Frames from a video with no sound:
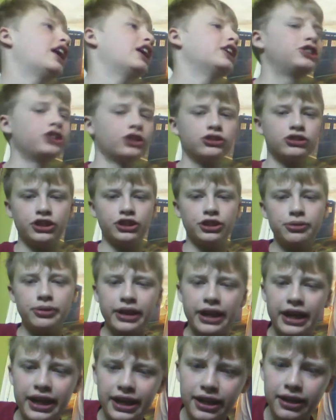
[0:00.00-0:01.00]
Doctor Who
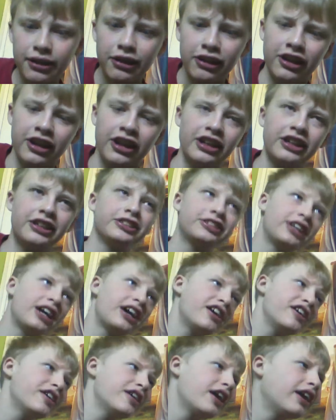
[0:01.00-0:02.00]
again, because
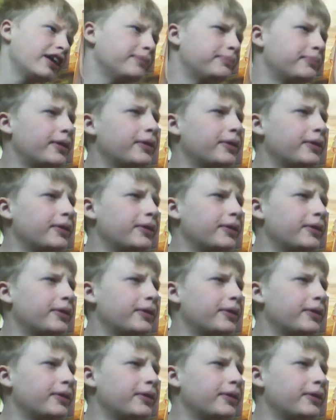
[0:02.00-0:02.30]
I'm